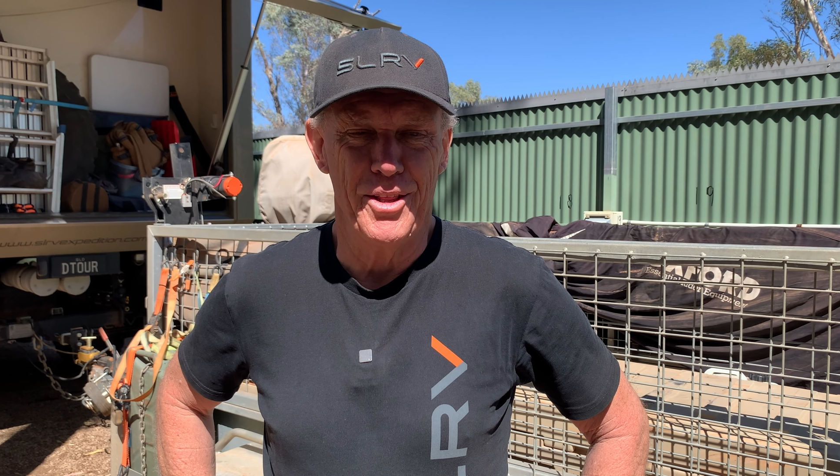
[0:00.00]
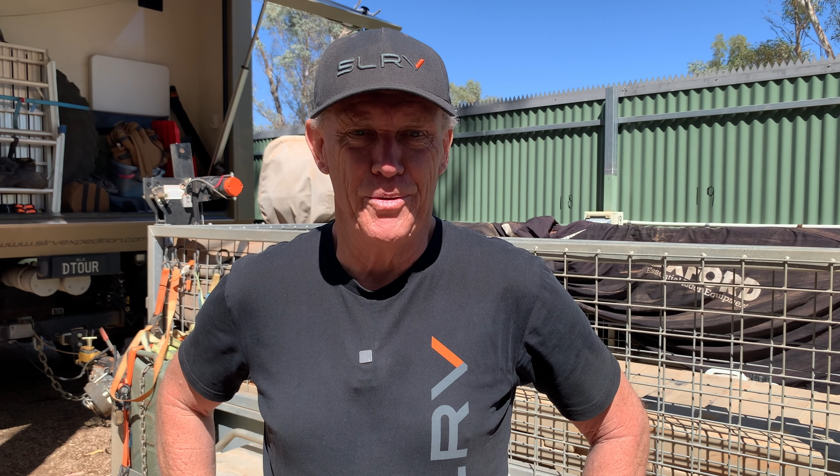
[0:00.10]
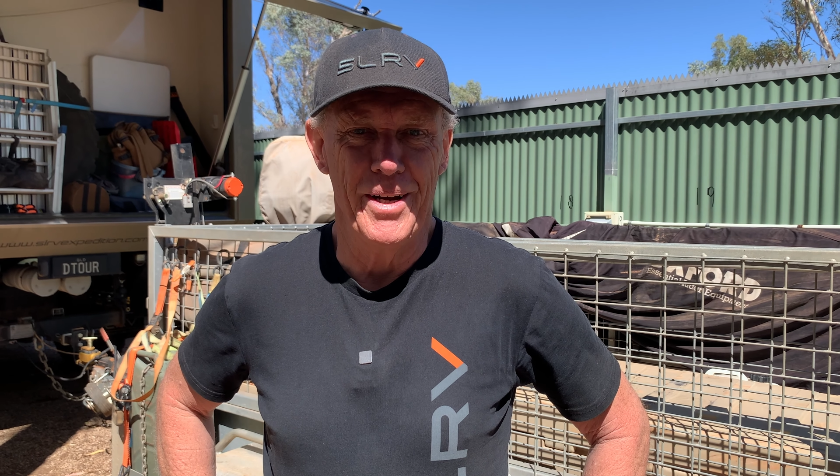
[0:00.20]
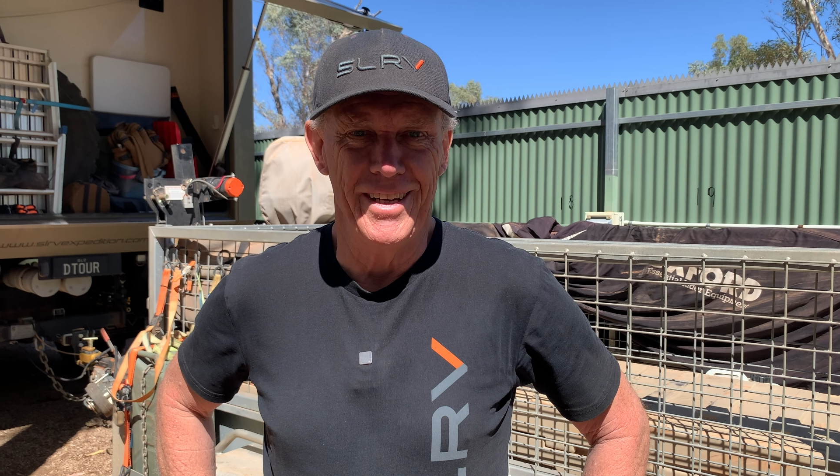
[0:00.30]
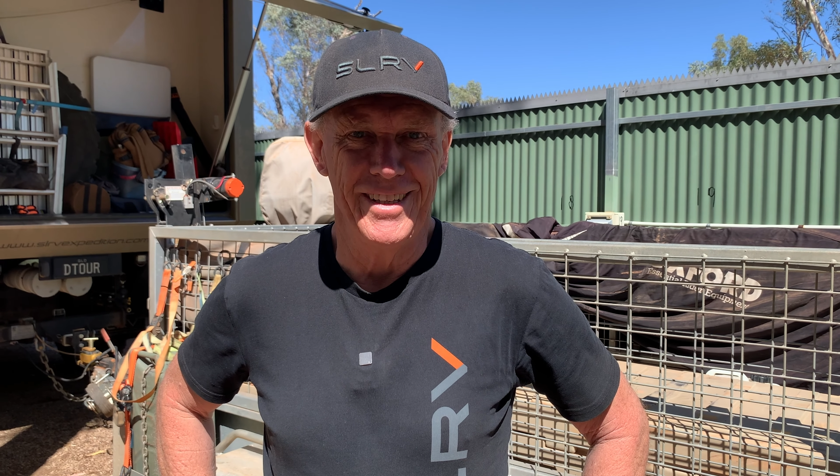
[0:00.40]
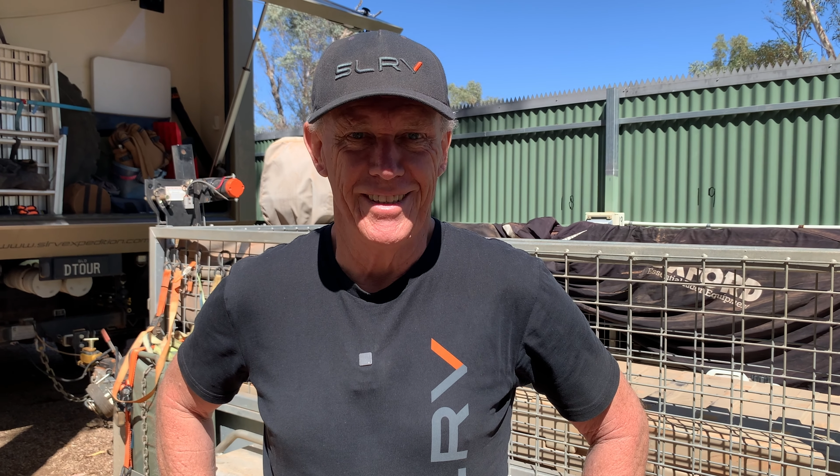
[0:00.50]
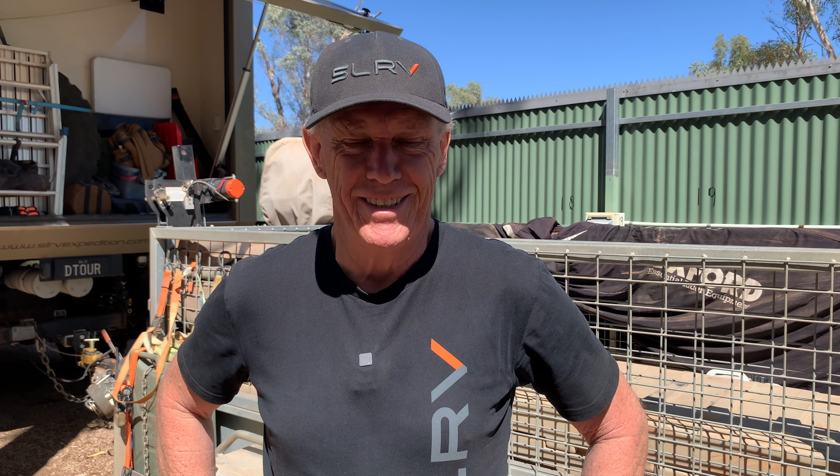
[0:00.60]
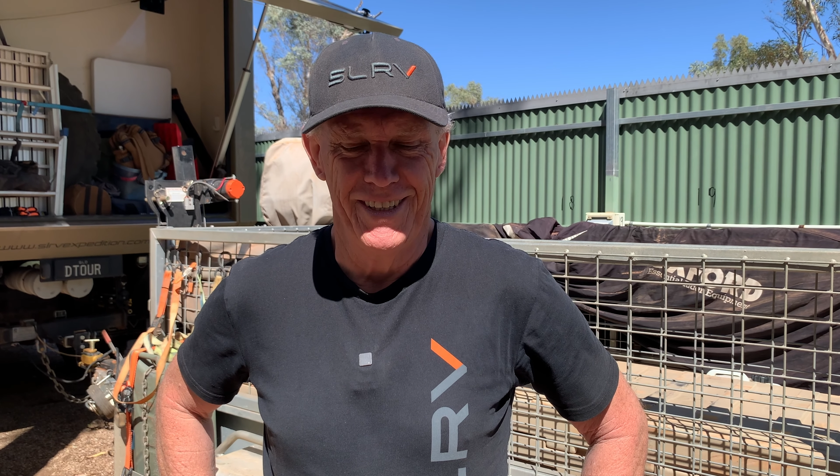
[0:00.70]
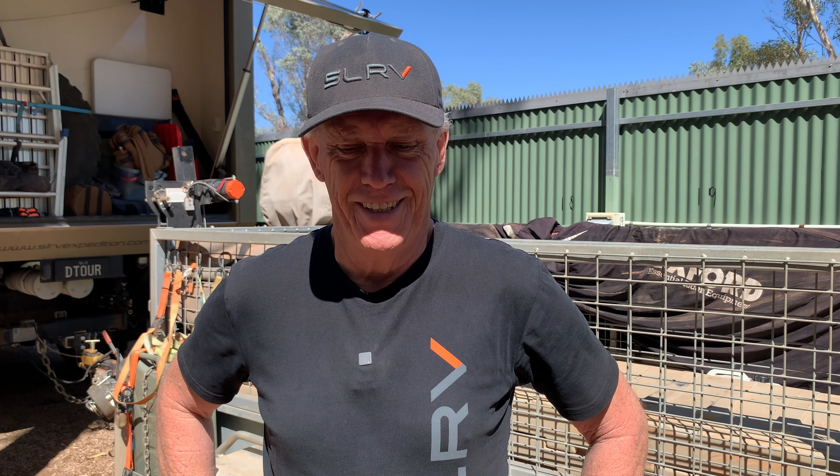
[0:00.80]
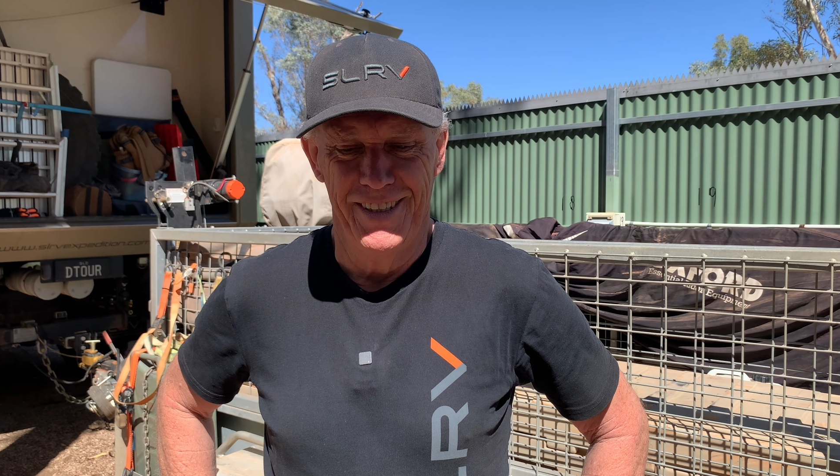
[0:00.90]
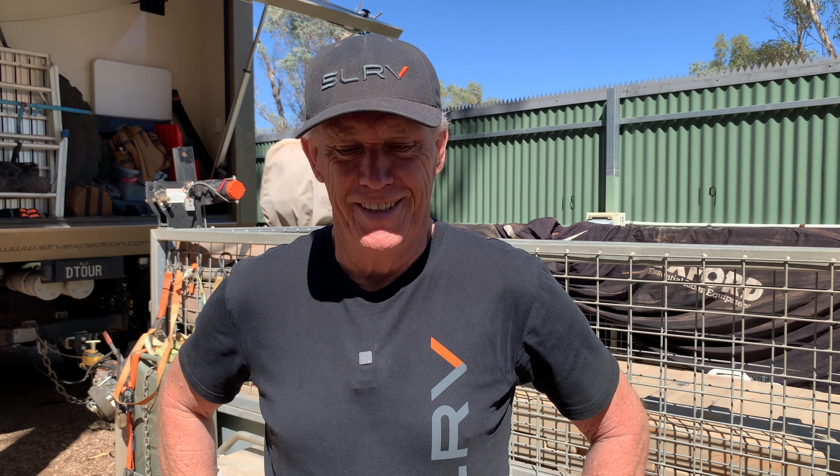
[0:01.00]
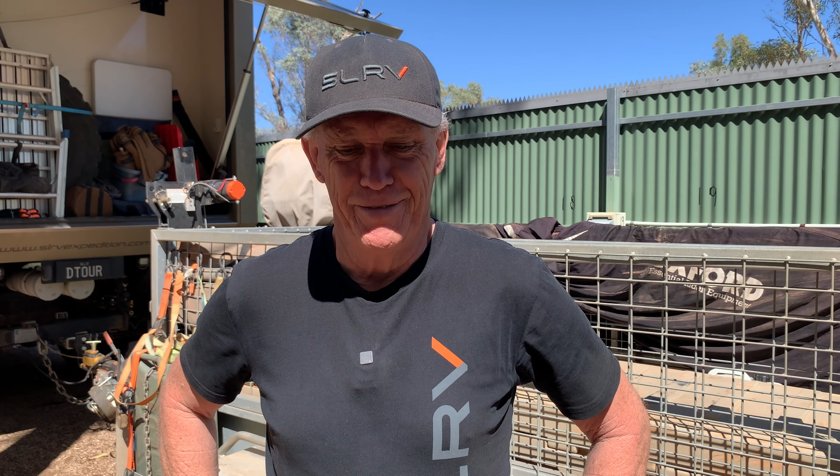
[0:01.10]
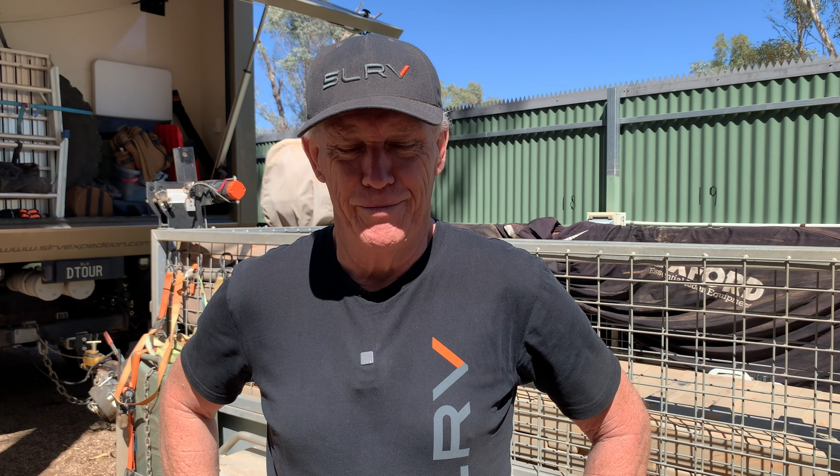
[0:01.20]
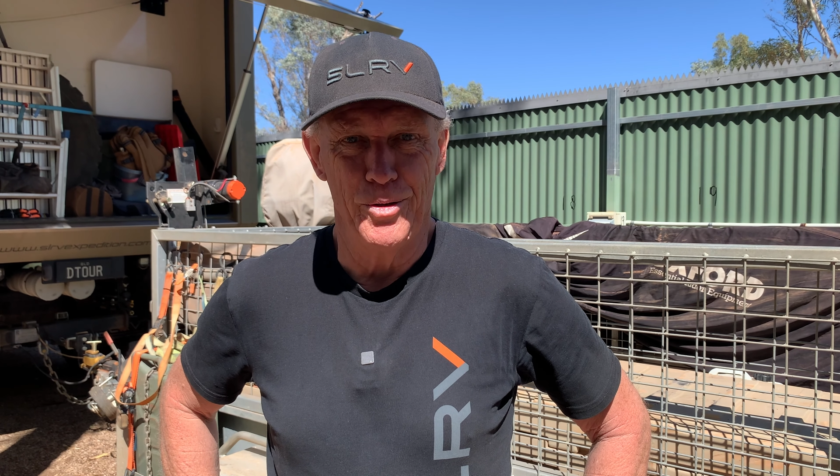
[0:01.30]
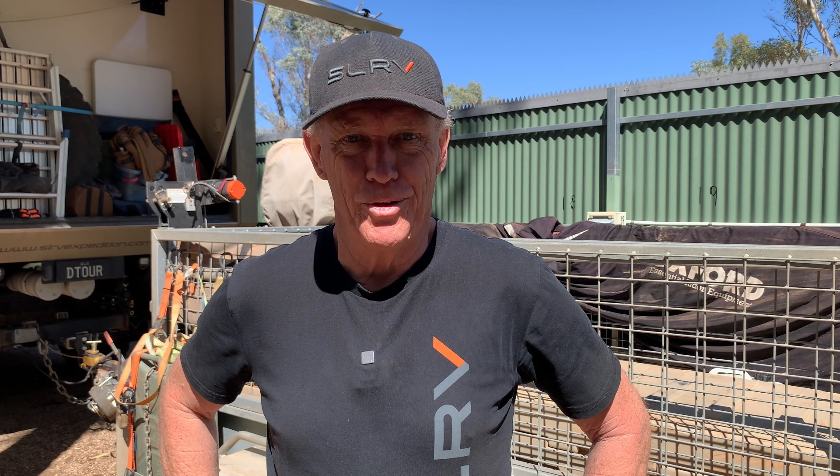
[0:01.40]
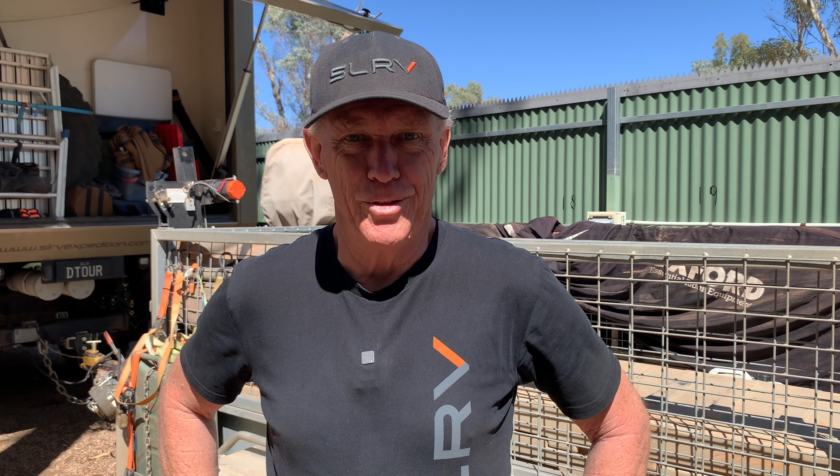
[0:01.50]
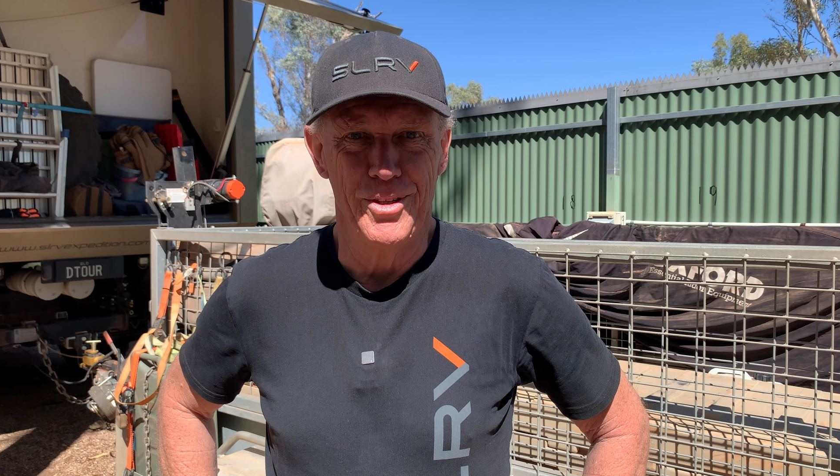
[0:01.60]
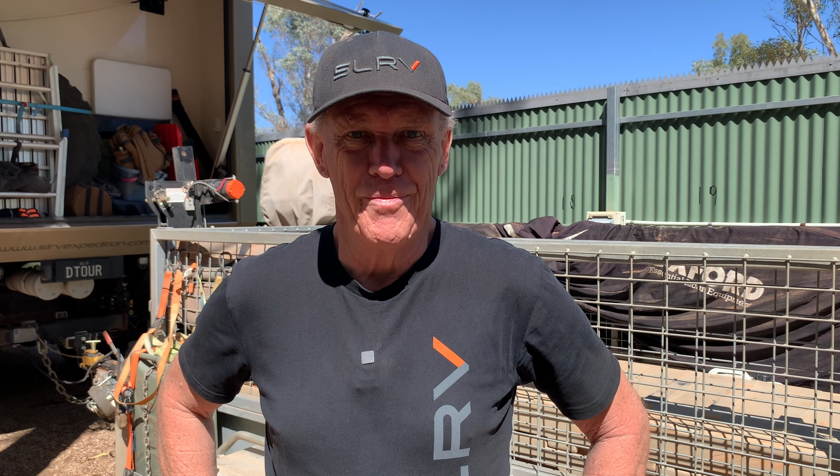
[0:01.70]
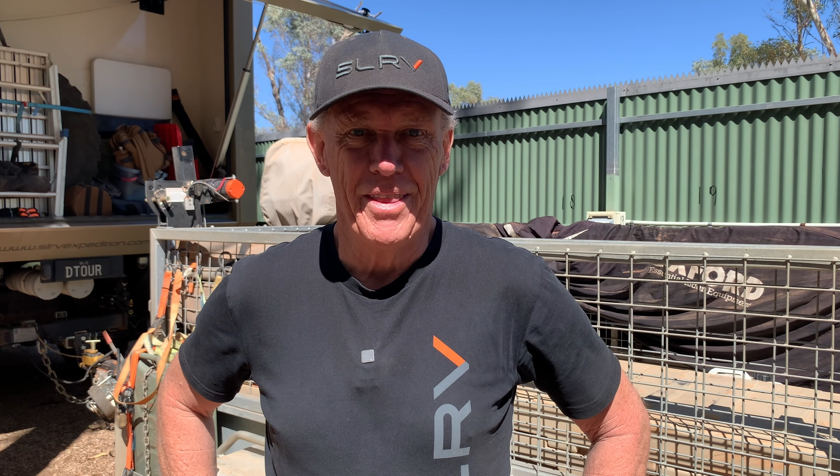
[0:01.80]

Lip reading: way, poor girl.